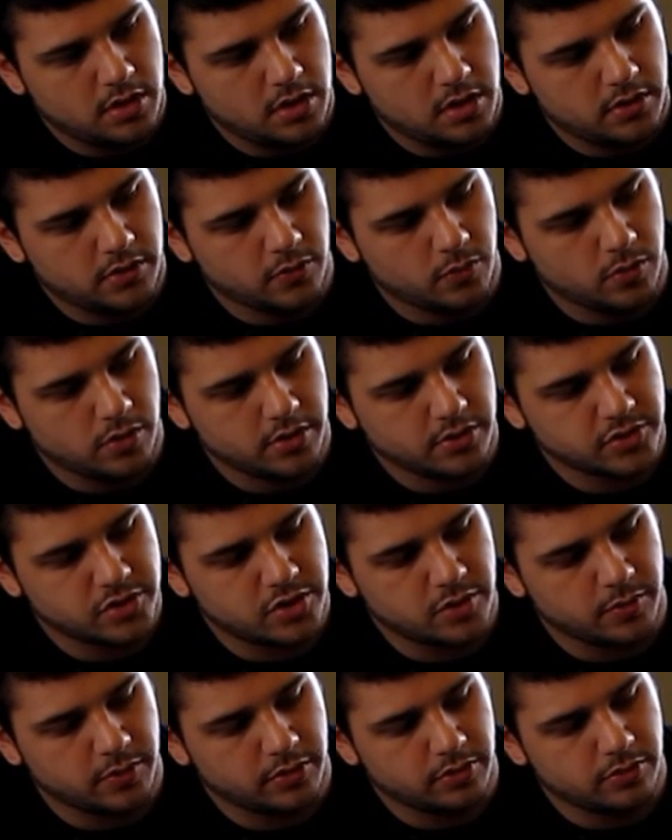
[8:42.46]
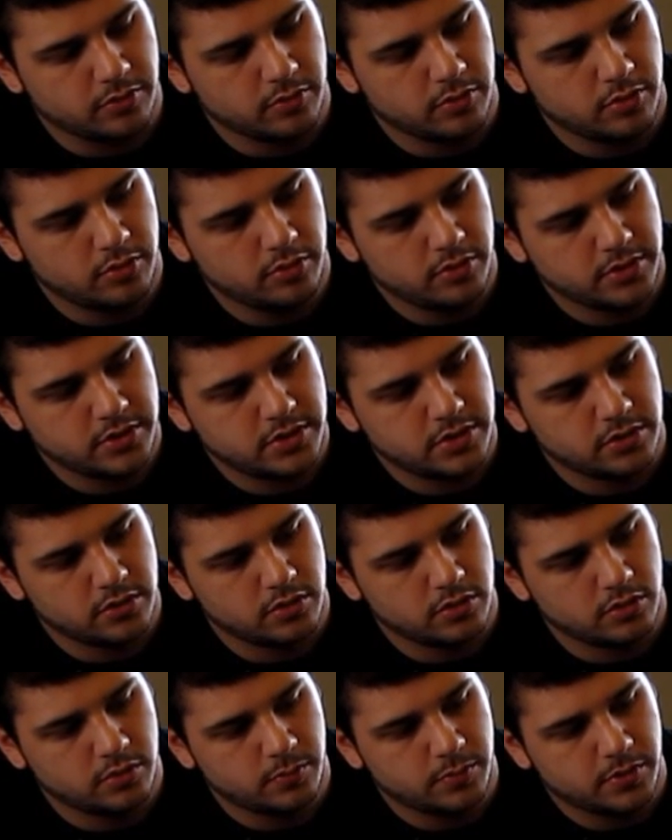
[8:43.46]
The water's going through the
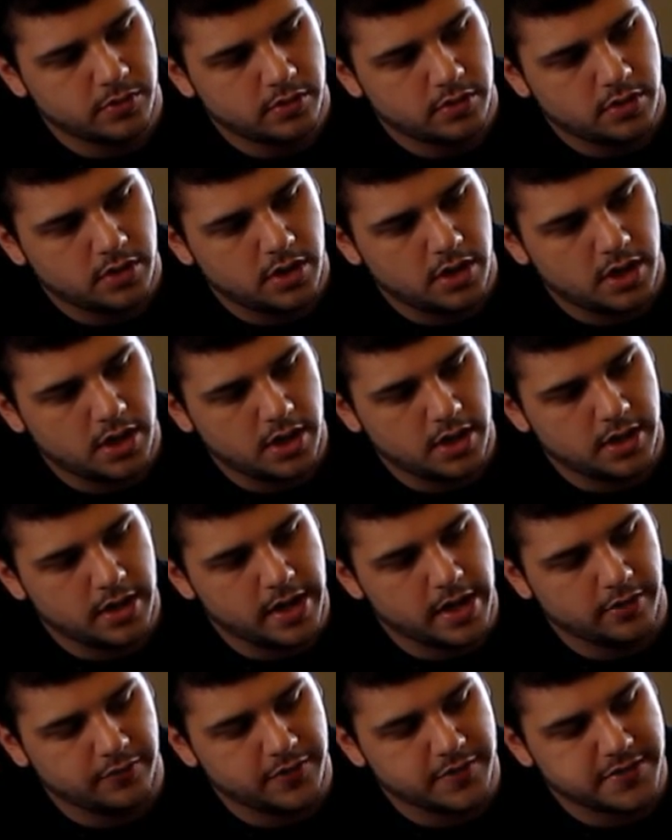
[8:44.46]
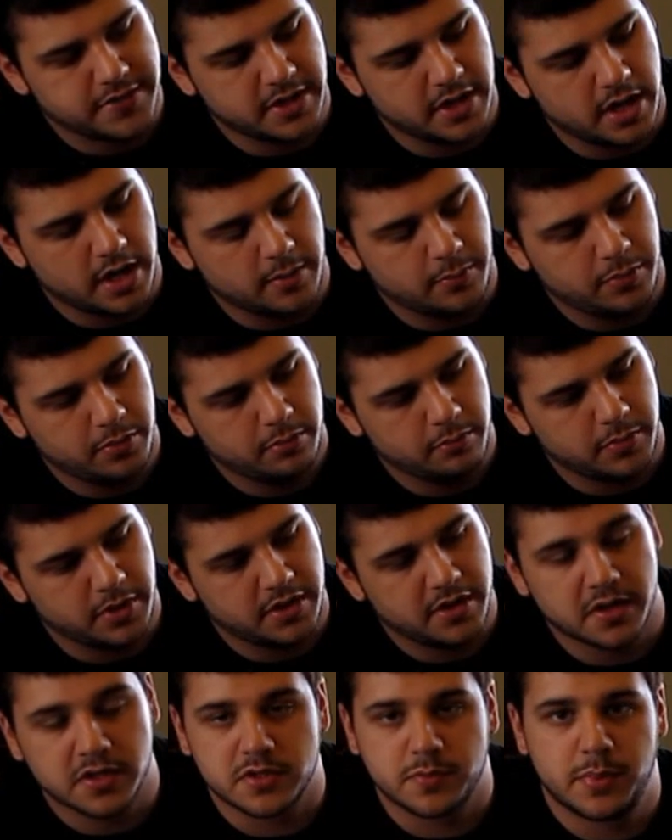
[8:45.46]
tube and out the top
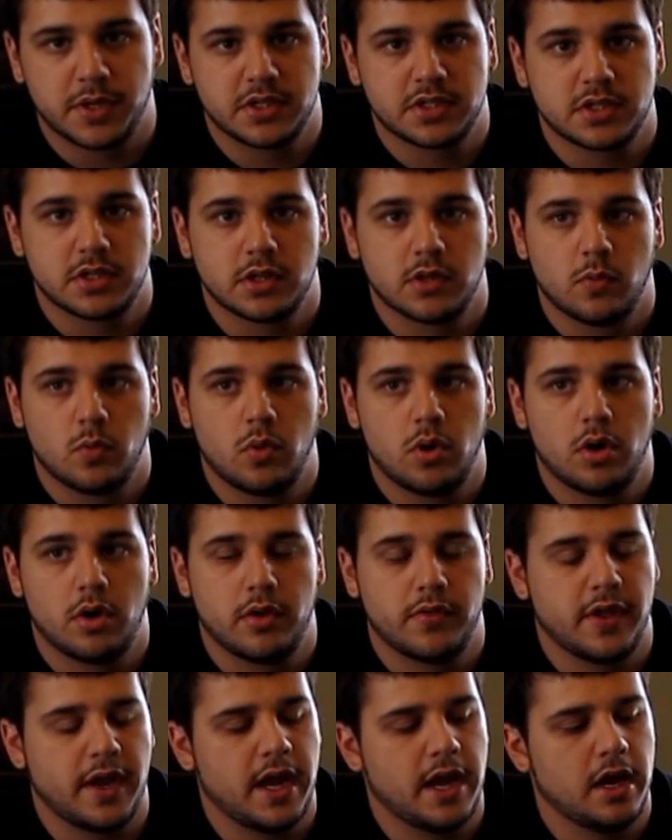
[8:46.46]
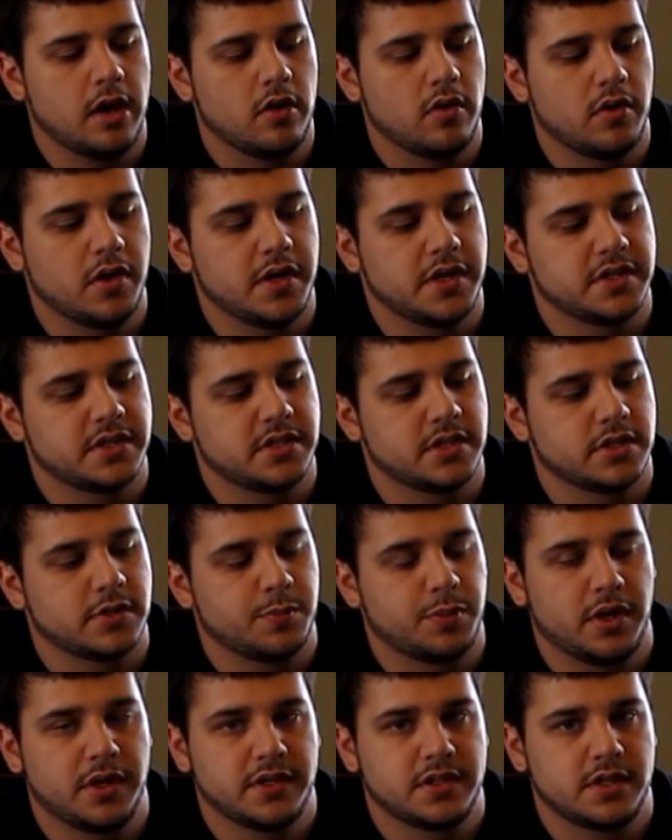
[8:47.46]
because basically the air is
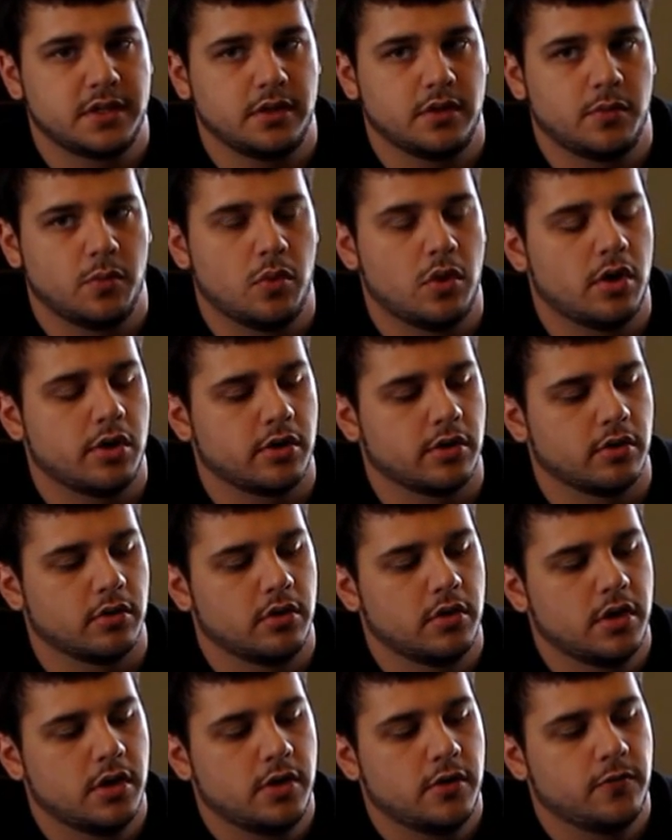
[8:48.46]
displacing the water,